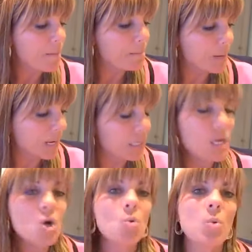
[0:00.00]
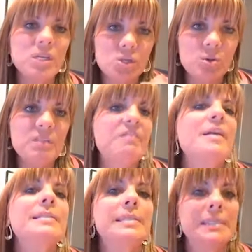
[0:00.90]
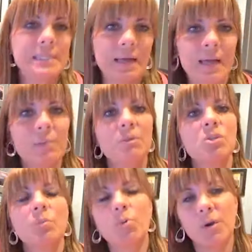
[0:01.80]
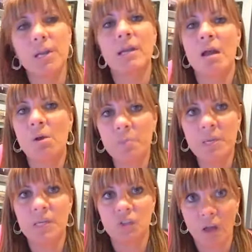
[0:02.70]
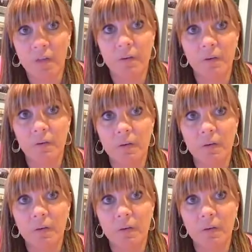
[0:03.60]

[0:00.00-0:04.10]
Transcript: but when you invest the time in supporting and helping each other,